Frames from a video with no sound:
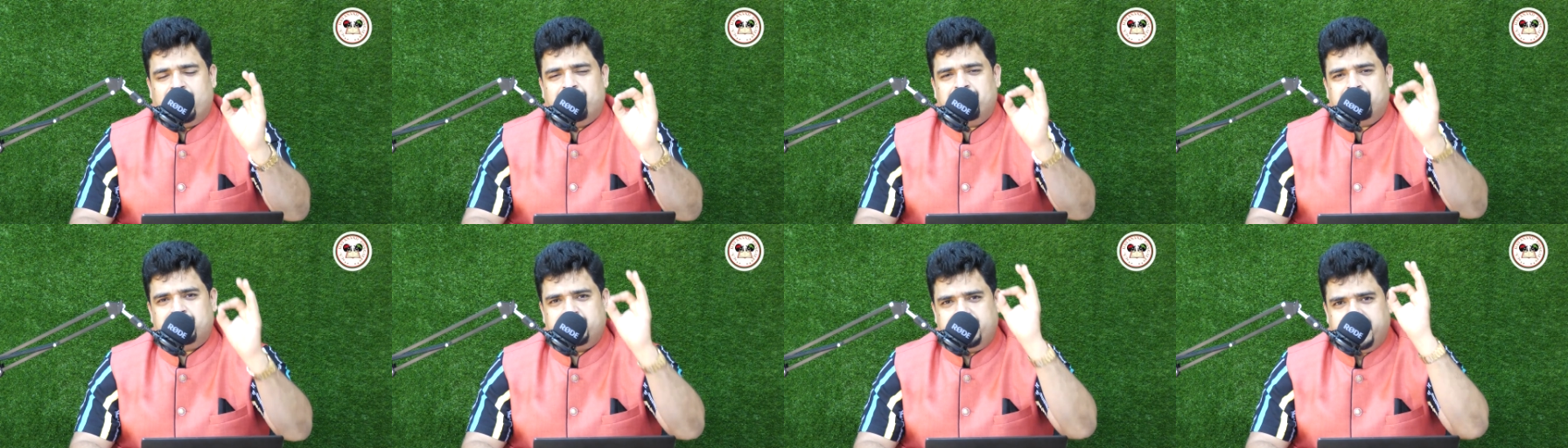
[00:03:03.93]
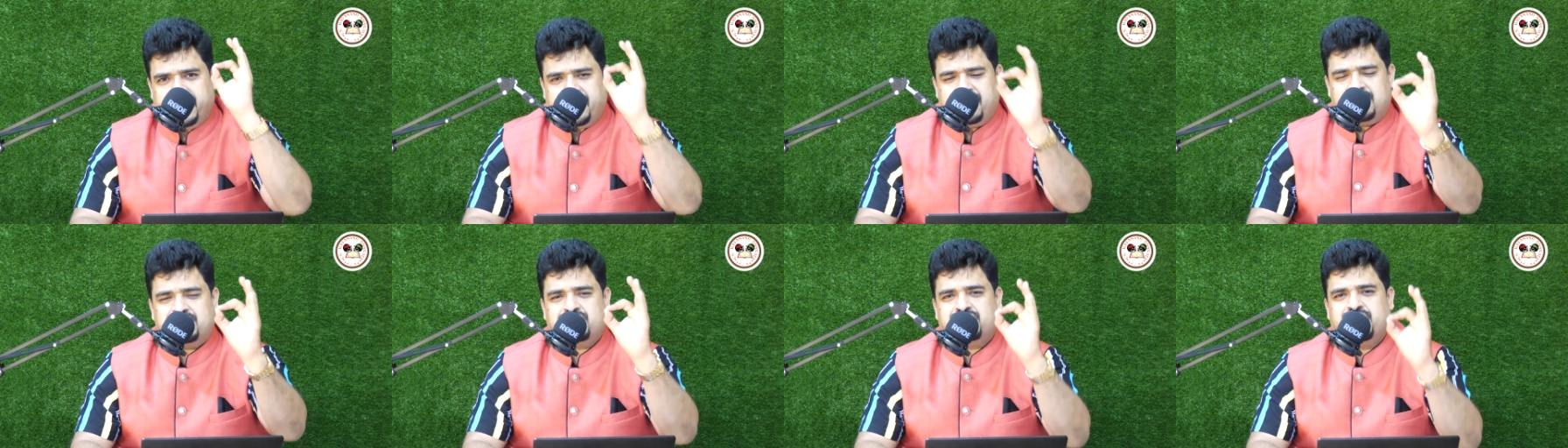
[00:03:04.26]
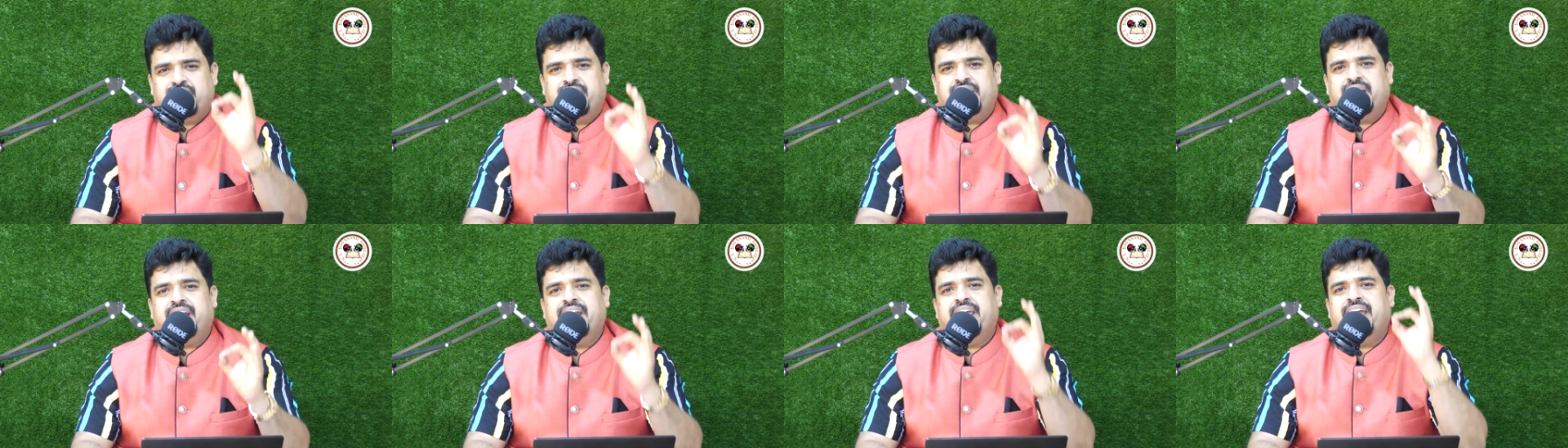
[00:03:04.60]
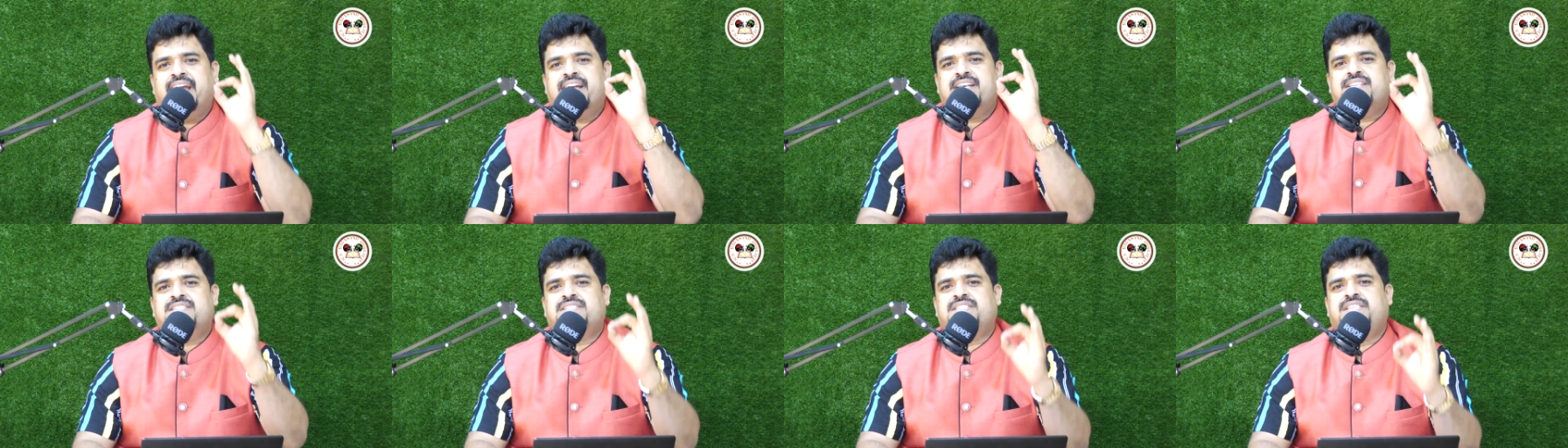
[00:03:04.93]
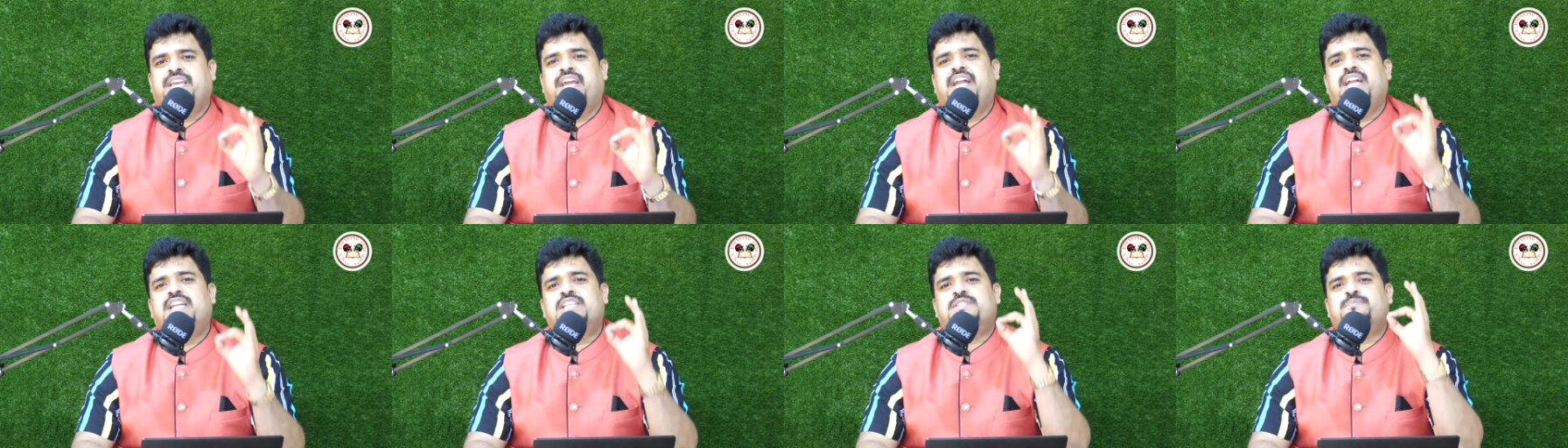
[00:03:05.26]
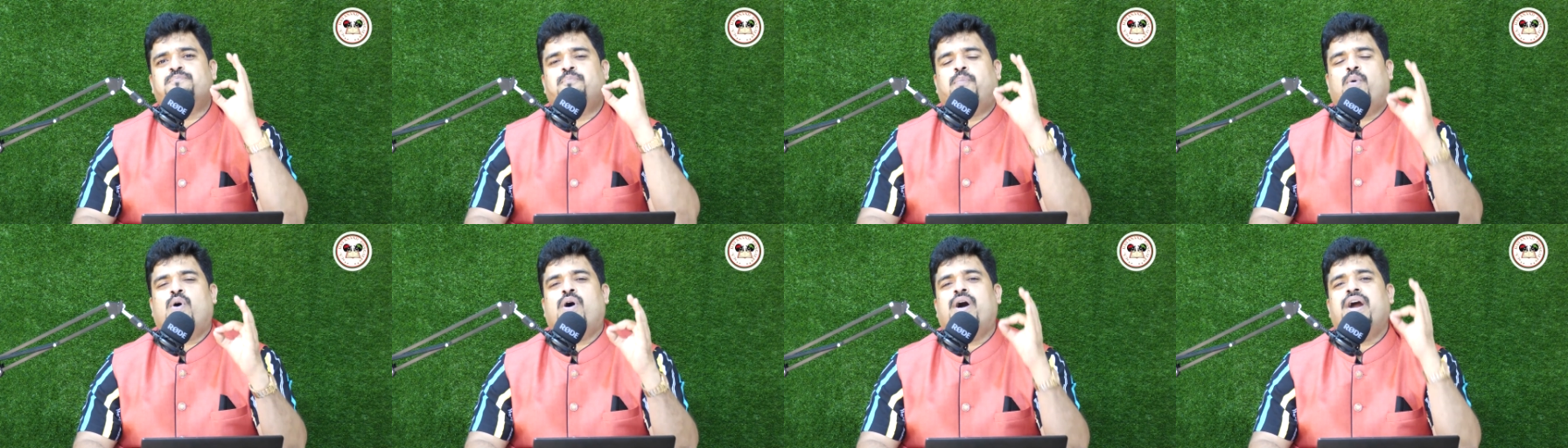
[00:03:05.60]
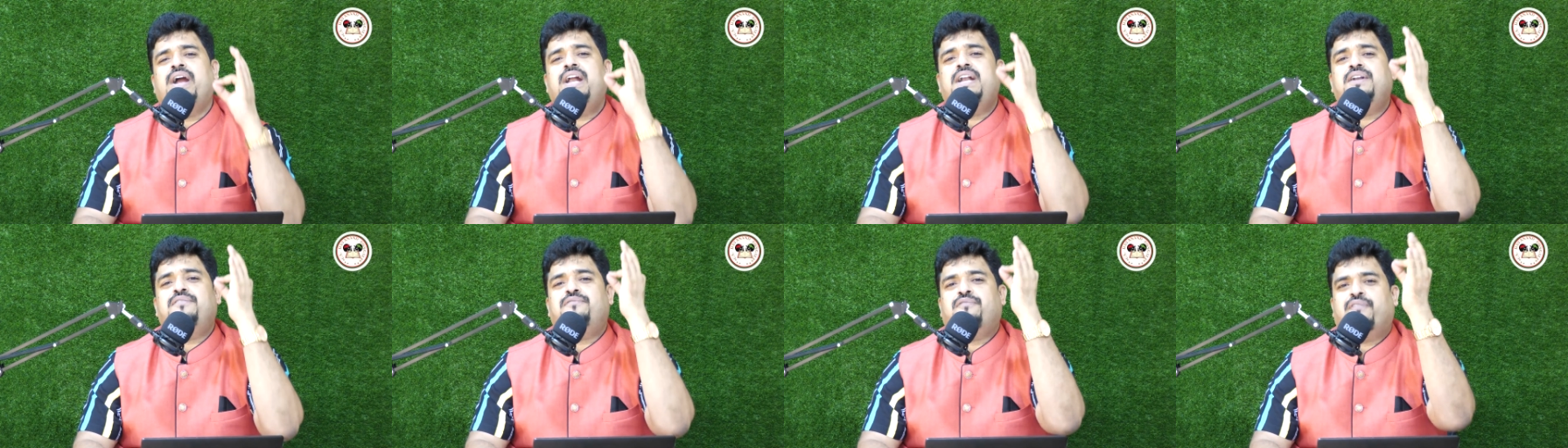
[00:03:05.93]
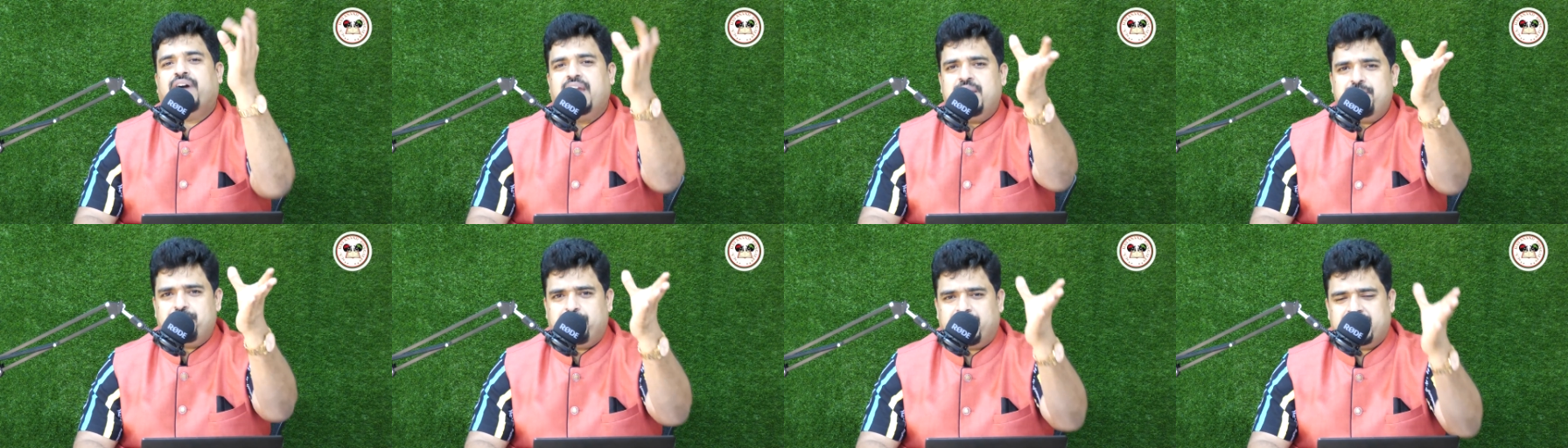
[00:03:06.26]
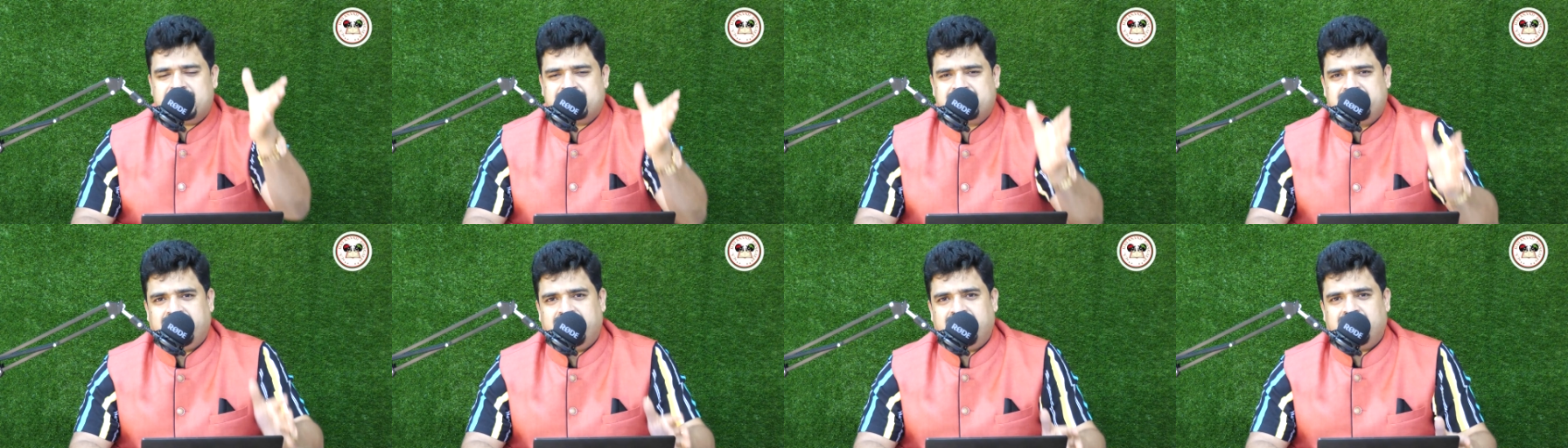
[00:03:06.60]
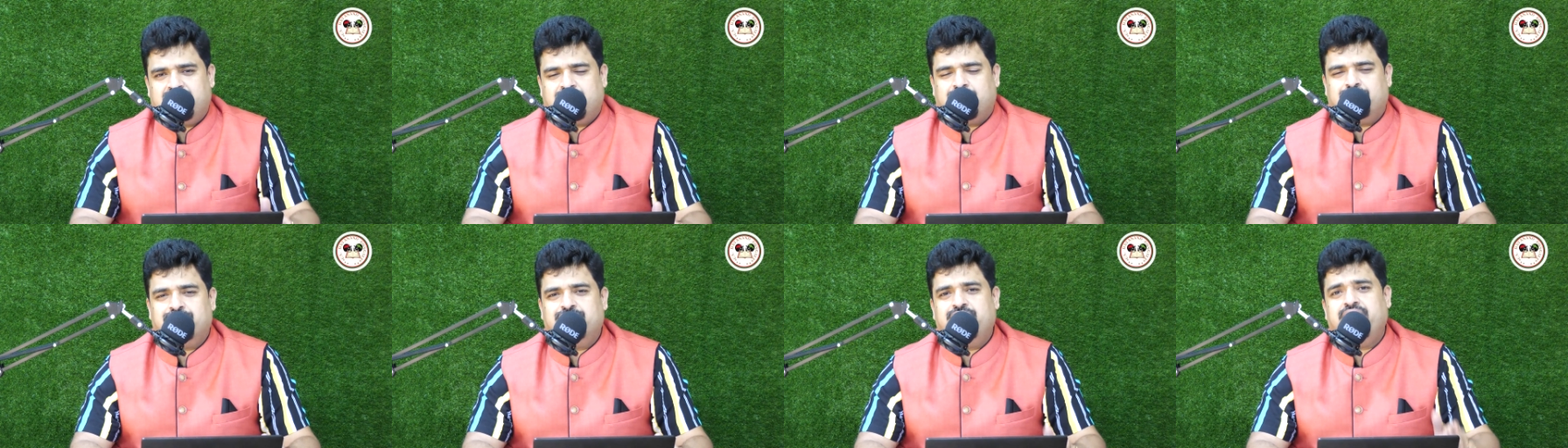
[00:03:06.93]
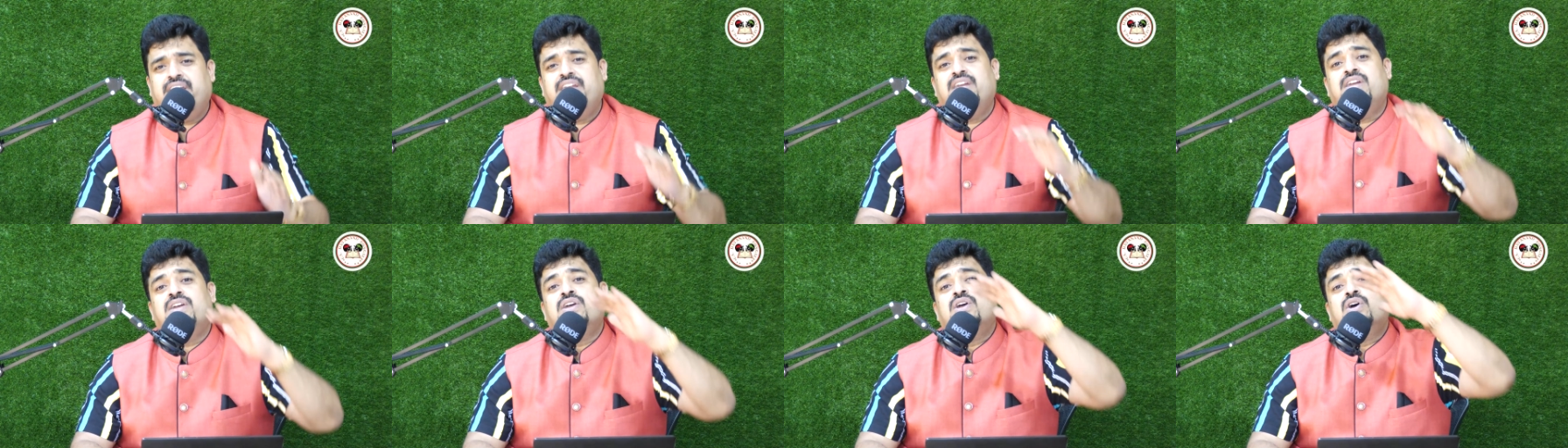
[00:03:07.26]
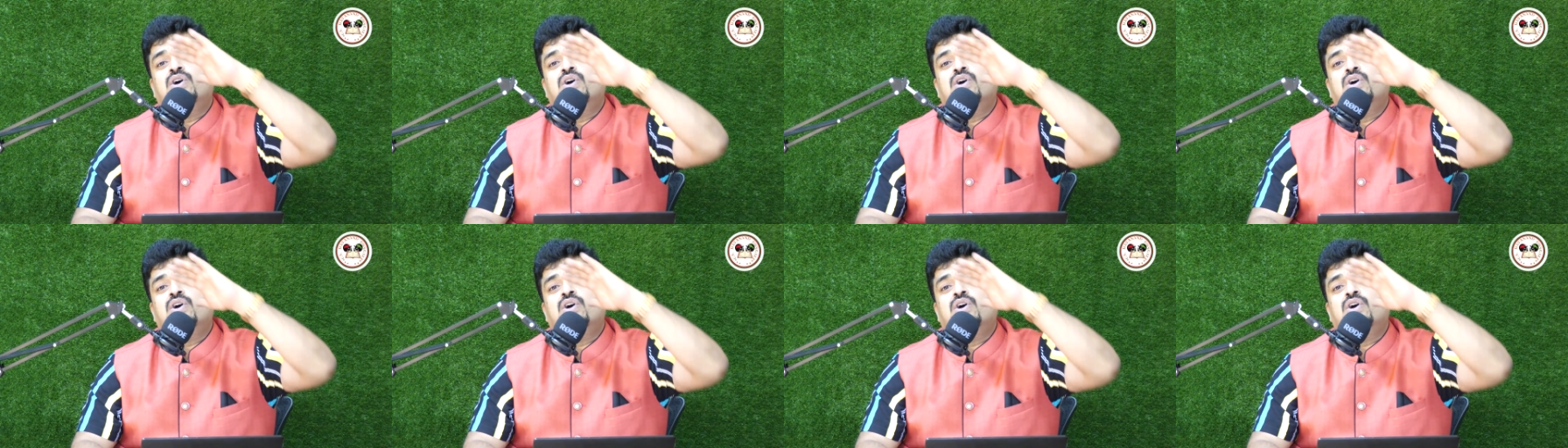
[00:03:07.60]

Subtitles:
of shares traded exceeds 0.5% of the